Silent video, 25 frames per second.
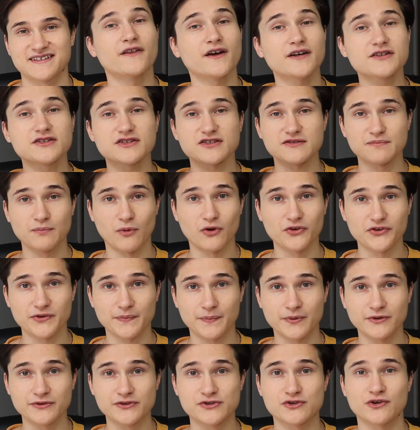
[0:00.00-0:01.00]
They're just
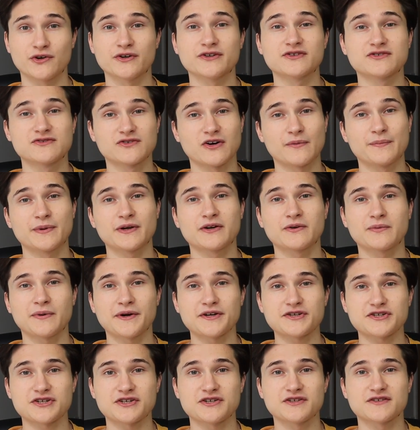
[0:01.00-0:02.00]
multiple choice topic
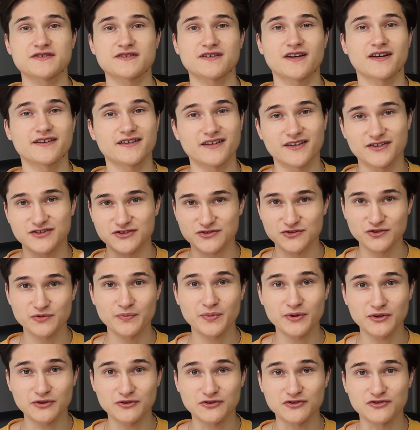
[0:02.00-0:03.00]
questions and they're
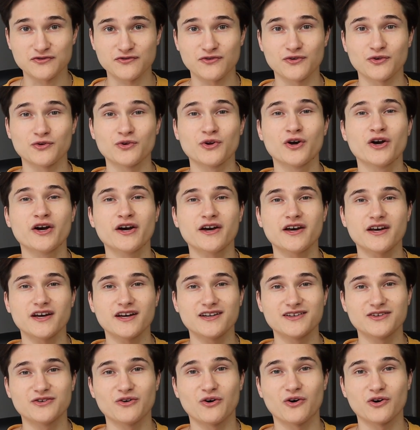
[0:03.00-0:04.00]
super useful
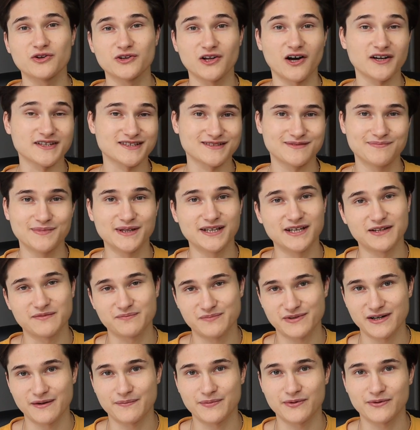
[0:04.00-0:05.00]
in your last minute
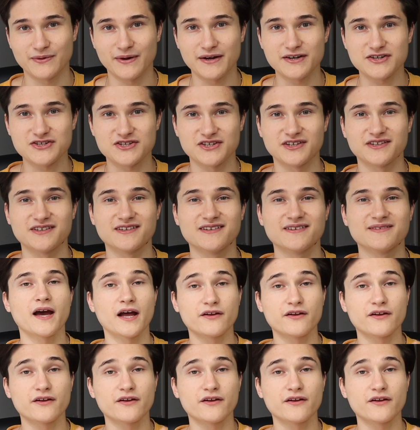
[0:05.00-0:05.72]
preparation.